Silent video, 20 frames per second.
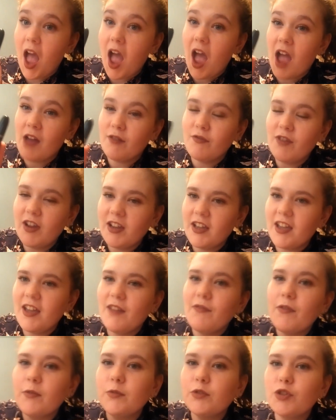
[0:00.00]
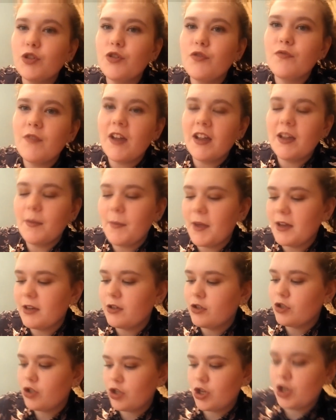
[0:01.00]
if I was going to
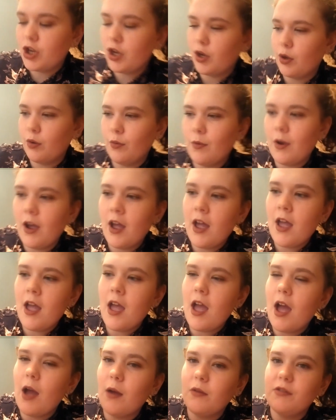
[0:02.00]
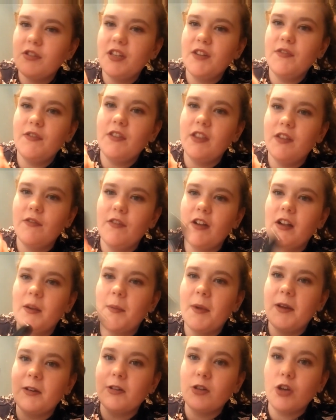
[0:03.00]
recommend two, I would definitely
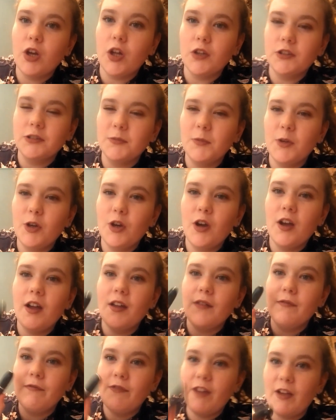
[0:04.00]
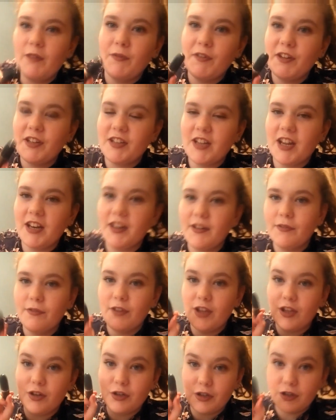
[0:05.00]
recommend Cosmo and Velvet Teddy
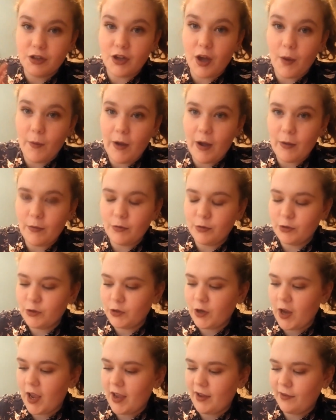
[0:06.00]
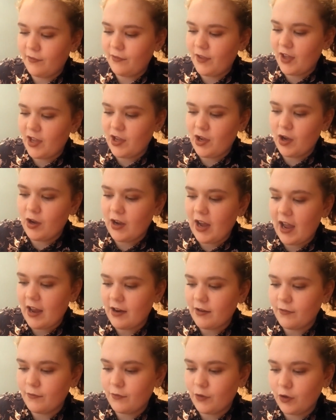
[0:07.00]
for you to go out and try if they're your
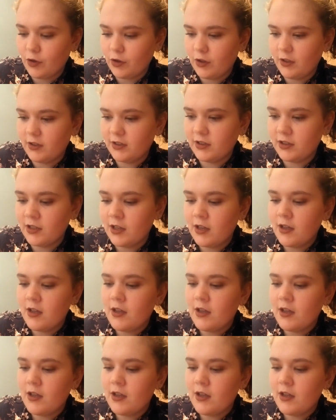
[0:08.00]
kind of colours.